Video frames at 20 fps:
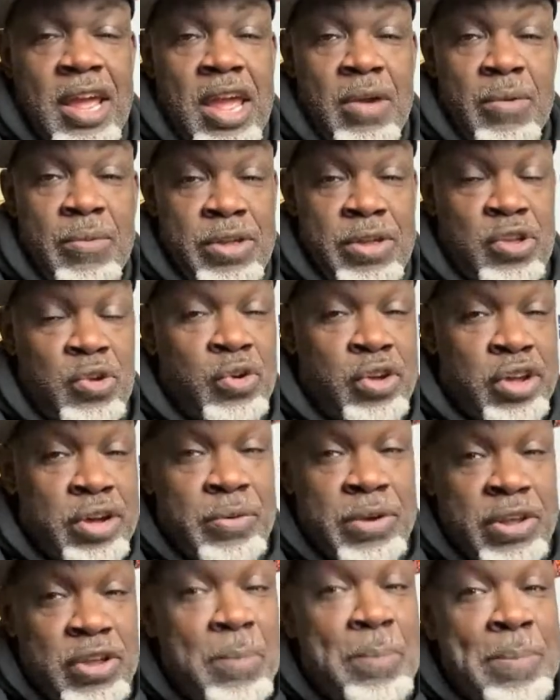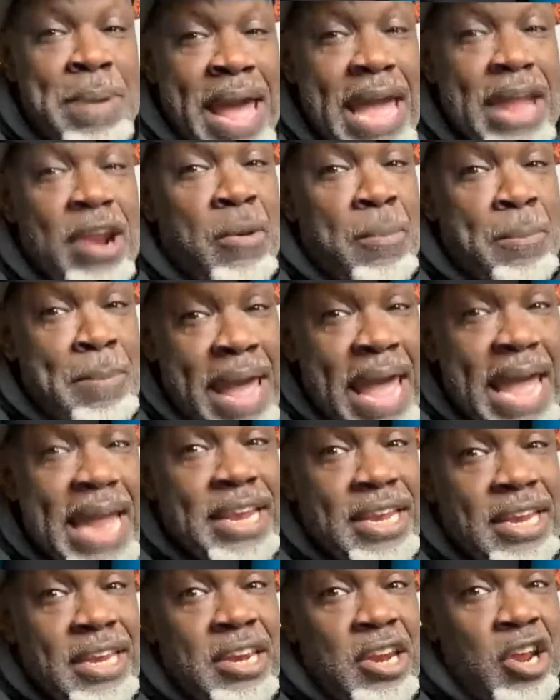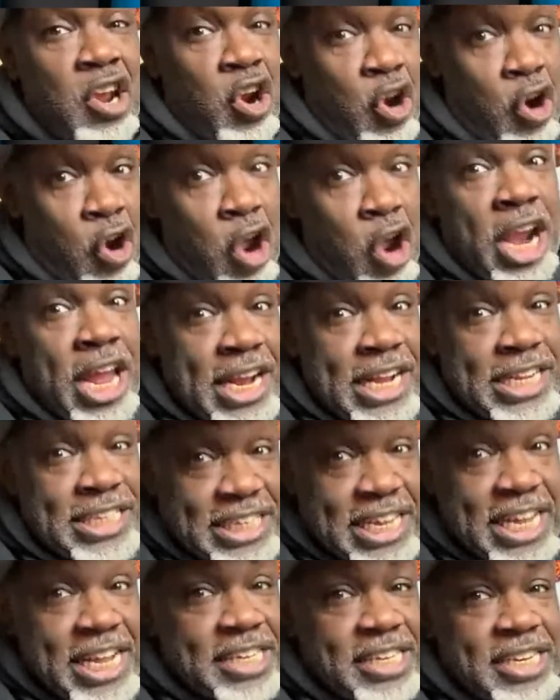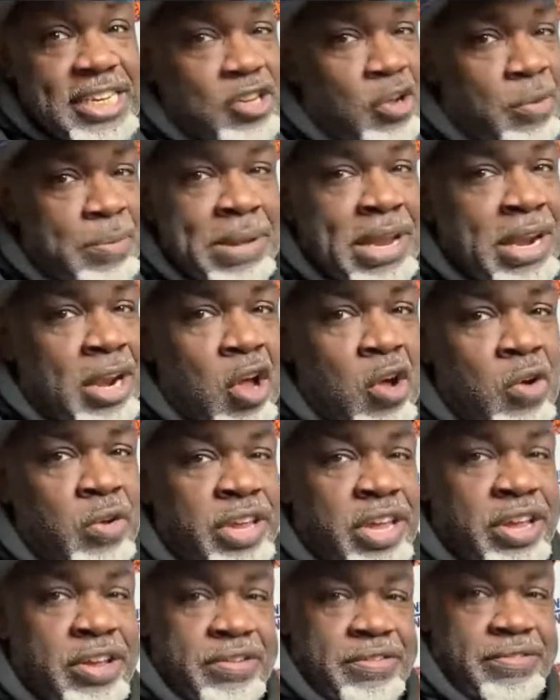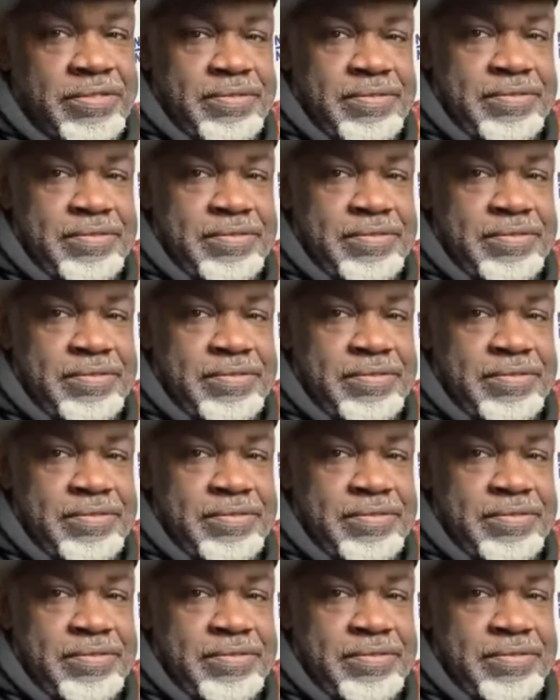When you bad on Madden early in the season, it's gonna be a long year.